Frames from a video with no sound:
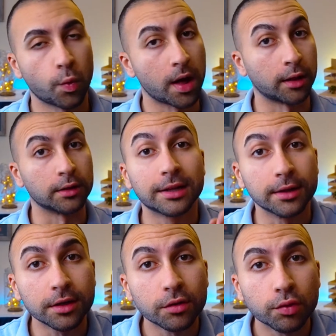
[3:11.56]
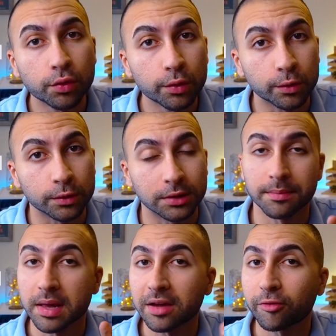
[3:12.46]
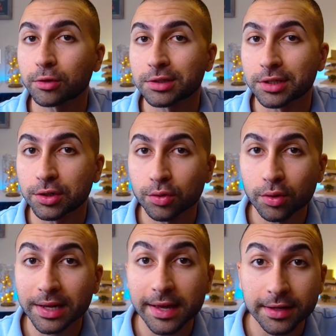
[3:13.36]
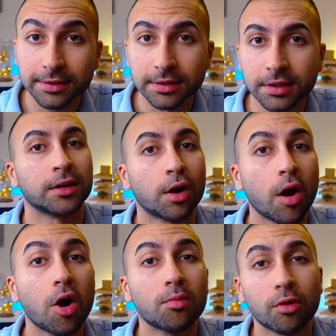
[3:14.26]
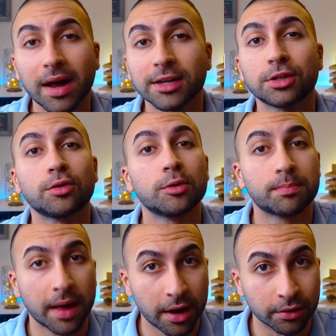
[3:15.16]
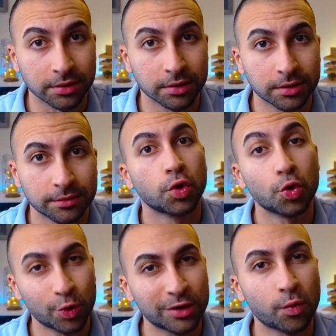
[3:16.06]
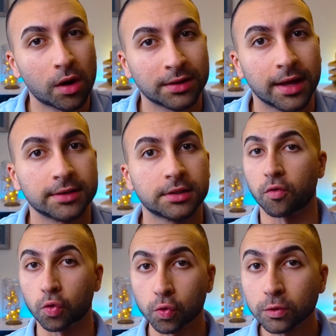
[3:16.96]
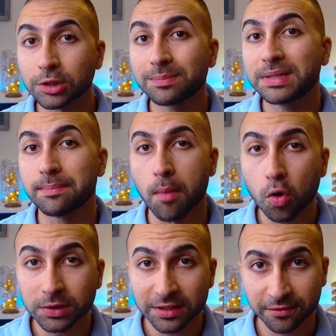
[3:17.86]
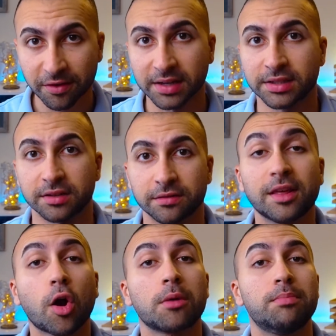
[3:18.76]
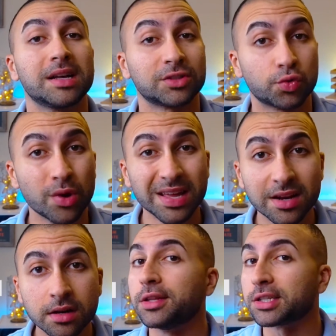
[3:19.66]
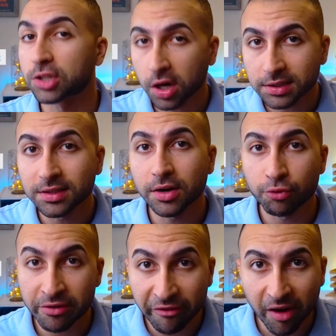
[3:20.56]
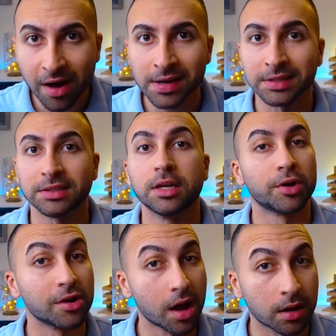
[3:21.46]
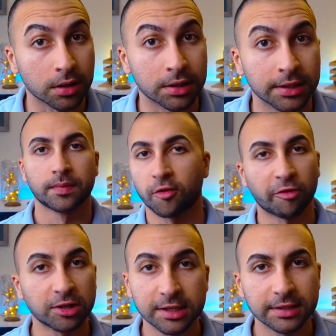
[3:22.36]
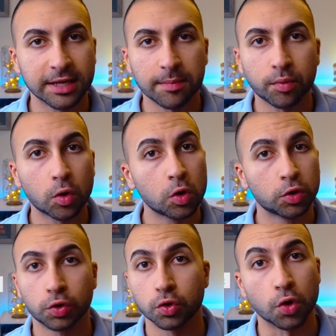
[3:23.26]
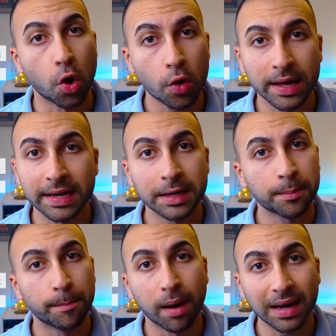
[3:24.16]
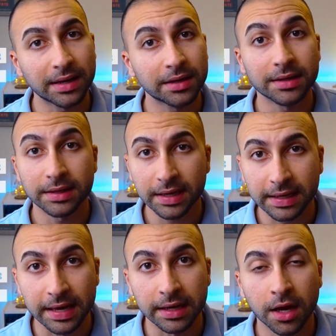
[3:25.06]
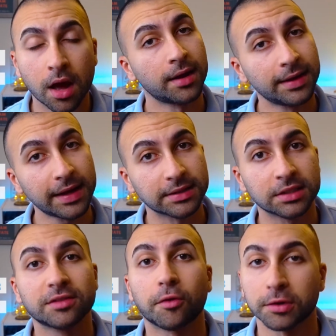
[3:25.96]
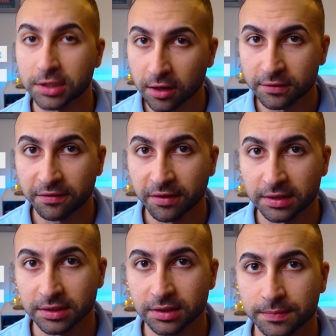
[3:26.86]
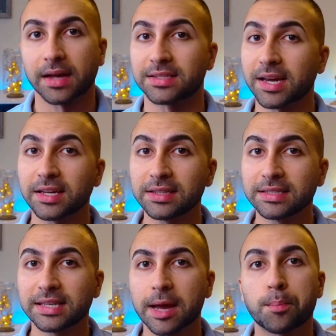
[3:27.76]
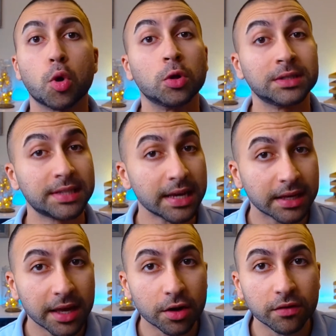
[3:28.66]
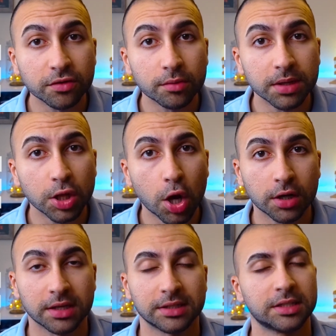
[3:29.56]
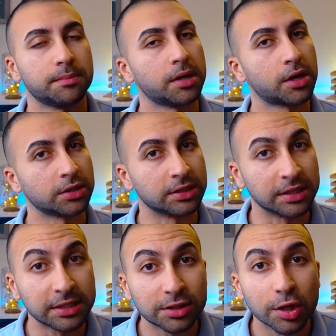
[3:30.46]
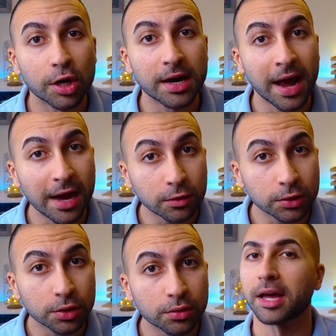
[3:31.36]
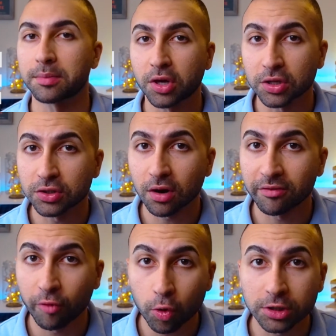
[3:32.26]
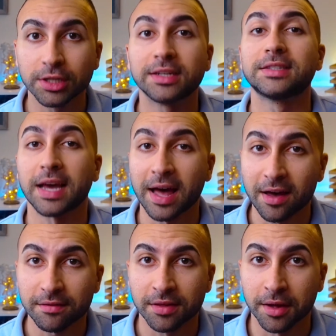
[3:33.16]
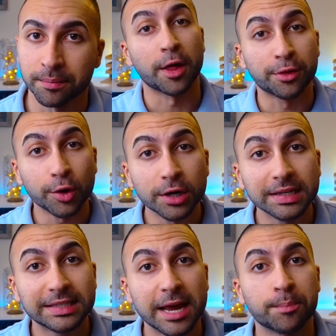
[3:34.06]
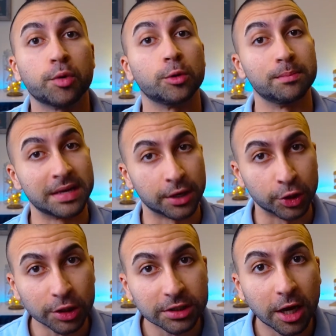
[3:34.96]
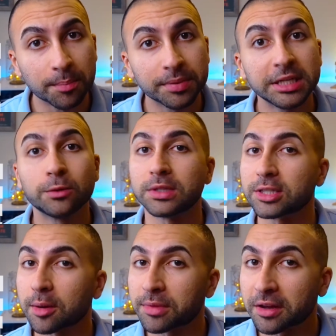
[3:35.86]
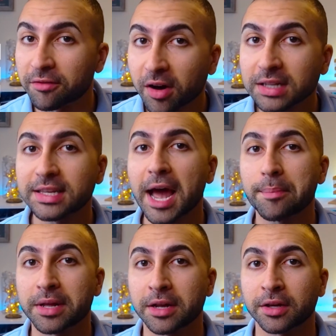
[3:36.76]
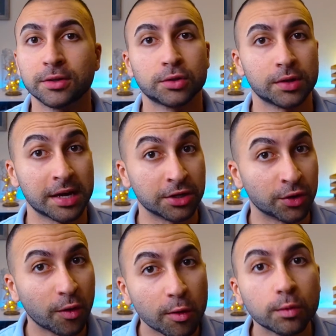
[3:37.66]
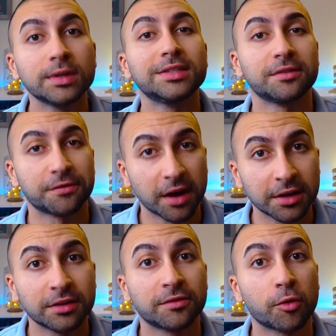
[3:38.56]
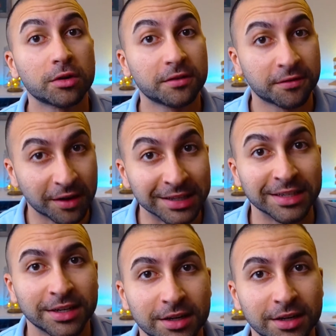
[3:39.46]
Well, clear rules make for secure kids and calm, rational parents. Who wouldn't want that? For rules to be most effective, they are best written, discussed, and refined periodically. A first example, no hitting, biting, kicking, unless for self-defense. A second example, take care of your belongings because you need to learn how to and because you are fortunate to have them. A third example, be a good company when something fun is happening so that you're always invited for the fun.